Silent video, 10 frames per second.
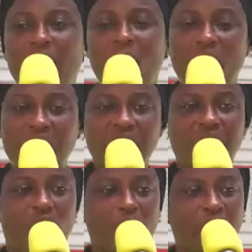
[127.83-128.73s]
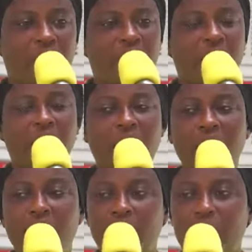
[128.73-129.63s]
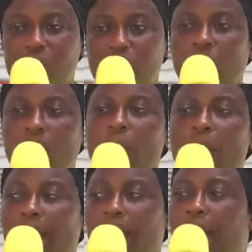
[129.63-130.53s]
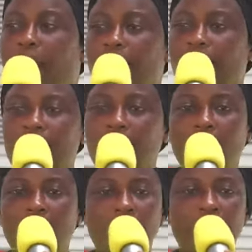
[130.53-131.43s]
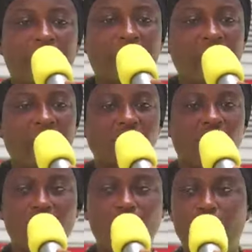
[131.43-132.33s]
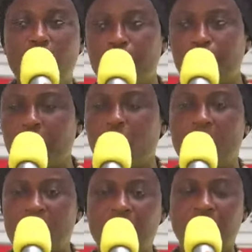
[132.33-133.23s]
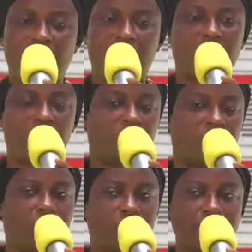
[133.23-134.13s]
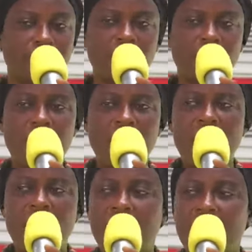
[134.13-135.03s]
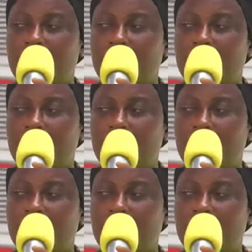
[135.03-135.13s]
God did for me, He took away um, the case of frequent urination. Power.